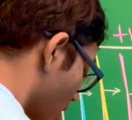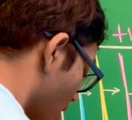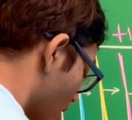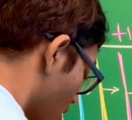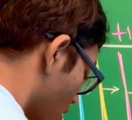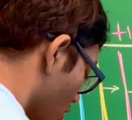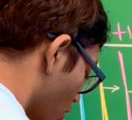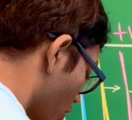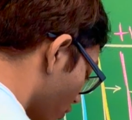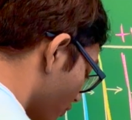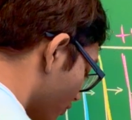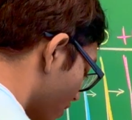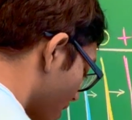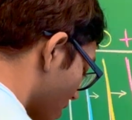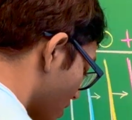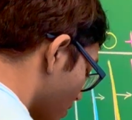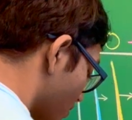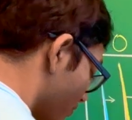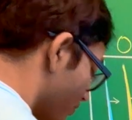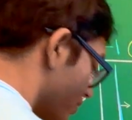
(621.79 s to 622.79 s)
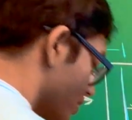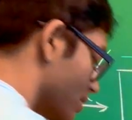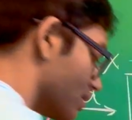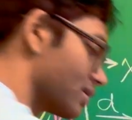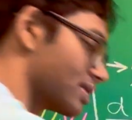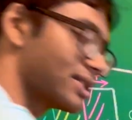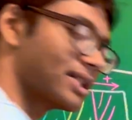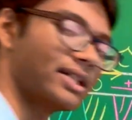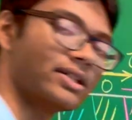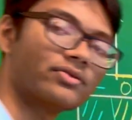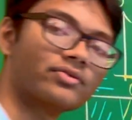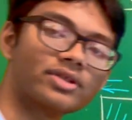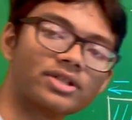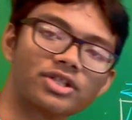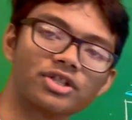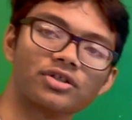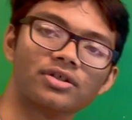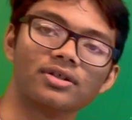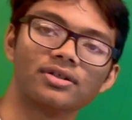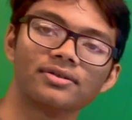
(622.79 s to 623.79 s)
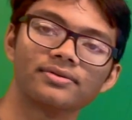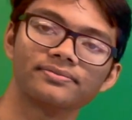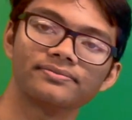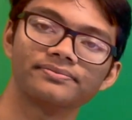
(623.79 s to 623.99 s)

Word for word: a covector field in return.